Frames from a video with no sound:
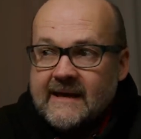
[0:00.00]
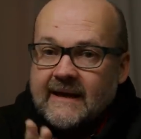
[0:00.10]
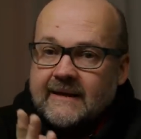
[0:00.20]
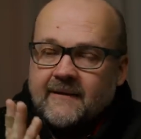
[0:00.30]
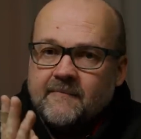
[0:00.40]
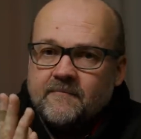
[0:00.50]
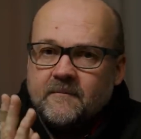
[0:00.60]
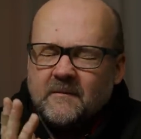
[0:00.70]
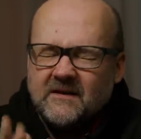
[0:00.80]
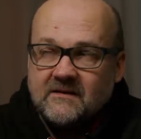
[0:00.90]
And
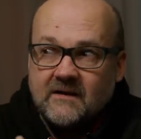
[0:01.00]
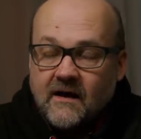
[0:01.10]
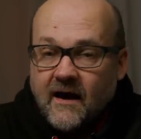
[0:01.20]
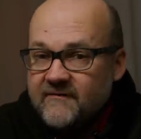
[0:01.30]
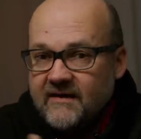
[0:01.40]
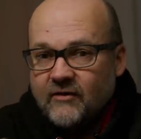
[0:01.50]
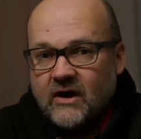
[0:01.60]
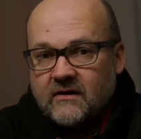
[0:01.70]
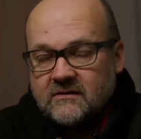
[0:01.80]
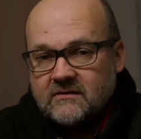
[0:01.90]
I've
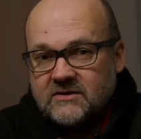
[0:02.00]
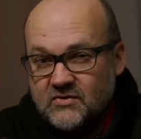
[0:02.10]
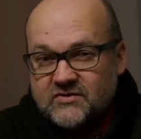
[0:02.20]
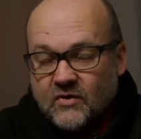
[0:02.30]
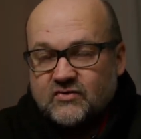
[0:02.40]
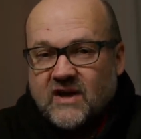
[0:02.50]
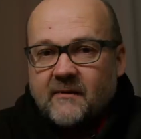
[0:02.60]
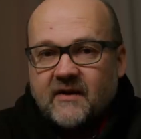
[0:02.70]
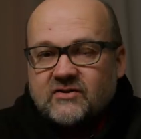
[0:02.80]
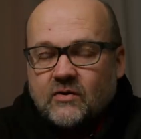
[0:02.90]
never used those
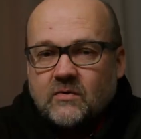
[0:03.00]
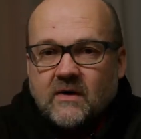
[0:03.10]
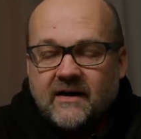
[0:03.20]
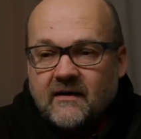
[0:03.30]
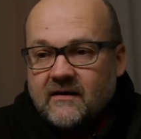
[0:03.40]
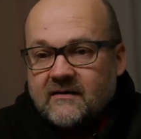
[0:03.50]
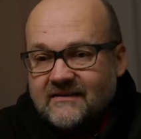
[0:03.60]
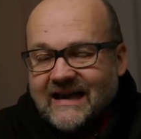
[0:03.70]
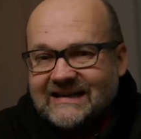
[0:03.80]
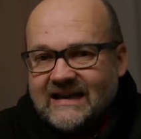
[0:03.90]
cameras, so and
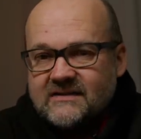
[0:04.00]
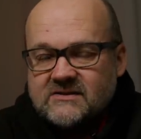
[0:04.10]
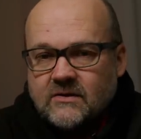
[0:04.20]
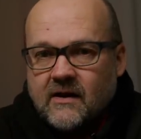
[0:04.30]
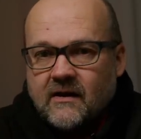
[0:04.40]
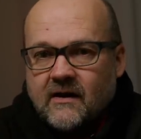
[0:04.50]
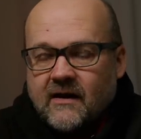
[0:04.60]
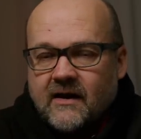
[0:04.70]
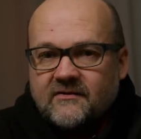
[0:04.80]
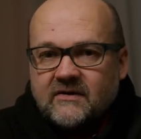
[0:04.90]
that lens, so I
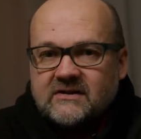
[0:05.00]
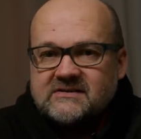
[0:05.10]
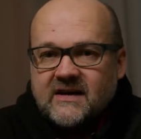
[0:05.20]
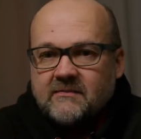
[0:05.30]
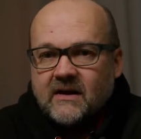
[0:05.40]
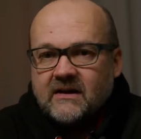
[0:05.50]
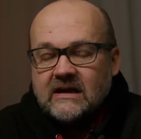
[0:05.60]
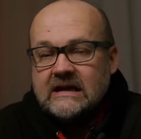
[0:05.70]
can't really say, but